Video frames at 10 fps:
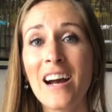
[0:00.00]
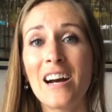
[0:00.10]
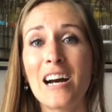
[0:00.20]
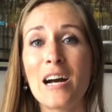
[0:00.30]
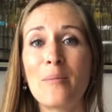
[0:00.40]

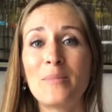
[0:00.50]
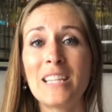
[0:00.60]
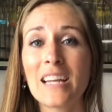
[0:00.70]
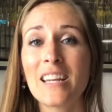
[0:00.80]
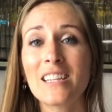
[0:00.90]
Um,
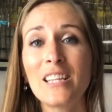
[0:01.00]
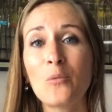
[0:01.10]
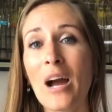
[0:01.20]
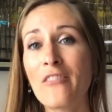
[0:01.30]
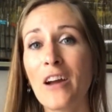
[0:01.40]
technically,
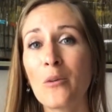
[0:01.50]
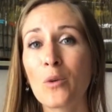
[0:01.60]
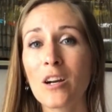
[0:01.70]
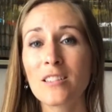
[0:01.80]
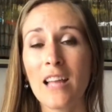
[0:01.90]
Wi-Fi
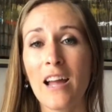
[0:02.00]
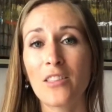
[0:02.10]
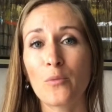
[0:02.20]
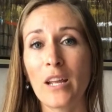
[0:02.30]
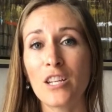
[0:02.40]
works at
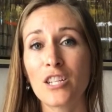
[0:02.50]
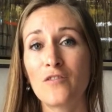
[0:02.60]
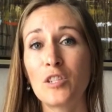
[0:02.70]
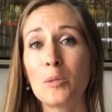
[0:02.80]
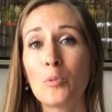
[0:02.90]
the range
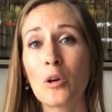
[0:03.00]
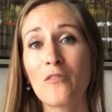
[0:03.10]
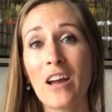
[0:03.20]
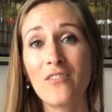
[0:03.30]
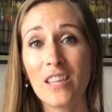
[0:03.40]
of two
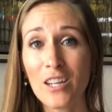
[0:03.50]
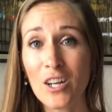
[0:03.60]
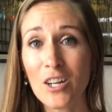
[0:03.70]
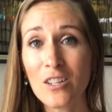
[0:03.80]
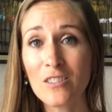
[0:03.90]
point five
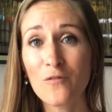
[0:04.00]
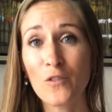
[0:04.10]
gigahertz